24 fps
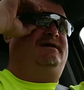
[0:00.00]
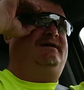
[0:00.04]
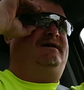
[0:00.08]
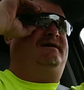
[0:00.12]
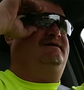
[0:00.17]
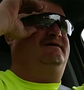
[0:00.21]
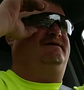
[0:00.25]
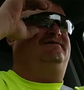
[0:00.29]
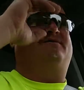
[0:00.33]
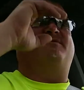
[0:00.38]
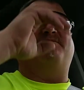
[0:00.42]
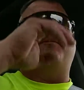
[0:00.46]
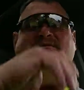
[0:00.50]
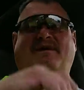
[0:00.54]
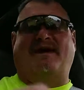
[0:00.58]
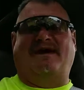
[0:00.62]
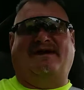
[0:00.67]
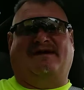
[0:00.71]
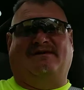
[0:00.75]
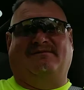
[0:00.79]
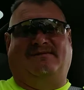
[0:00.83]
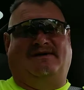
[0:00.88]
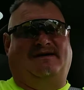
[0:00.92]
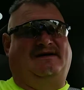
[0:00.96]
They don't even
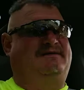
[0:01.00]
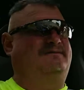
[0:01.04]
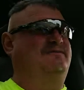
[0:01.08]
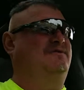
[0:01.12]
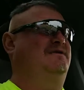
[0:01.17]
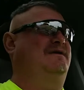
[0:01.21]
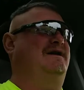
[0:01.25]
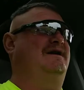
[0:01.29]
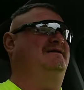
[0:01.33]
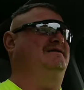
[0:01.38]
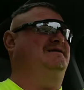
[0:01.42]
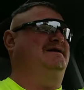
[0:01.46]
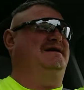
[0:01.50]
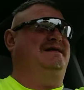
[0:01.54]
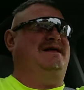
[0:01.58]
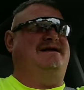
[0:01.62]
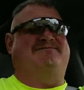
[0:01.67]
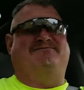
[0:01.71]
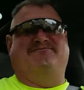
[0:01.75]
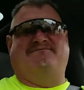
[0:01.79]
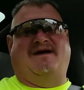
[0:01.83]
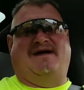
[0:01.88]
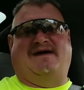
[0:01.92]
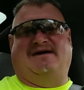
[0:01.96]
make them anymore. I don't think they
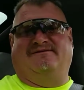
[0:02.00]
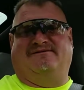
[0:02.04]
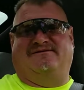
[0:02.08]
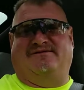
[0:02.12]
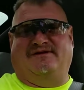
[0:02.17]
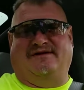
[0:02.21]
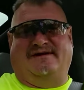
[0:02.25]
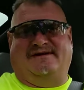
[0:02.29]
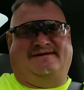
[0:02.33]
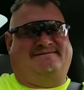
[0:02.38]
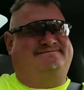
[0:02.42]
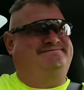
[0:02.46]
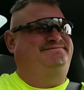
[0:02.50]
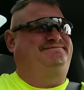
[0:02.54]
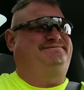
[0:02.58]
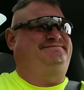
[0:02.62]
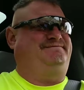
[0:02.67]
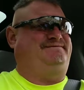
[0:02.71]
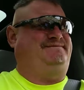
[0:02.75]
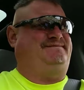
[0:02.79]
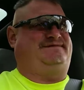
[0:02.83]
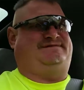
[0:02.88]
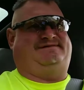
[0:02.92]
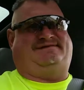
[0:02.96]
made them for like
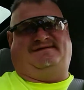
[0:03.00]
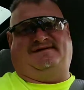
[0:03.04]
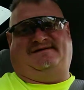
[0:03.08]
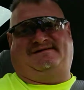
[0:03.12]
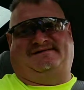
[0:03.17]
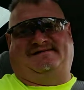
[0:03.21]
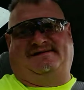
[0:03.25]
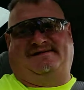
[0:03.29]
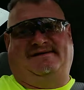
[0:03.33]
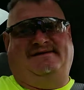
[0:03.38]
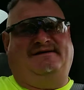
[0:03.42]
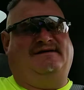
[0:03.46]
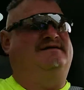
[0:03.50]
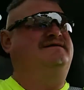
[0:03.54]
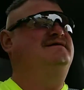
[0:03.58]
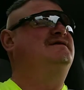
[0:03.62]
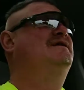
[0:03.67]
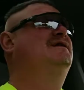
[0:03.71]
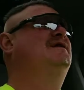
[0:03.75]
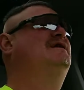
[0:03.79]
60 years.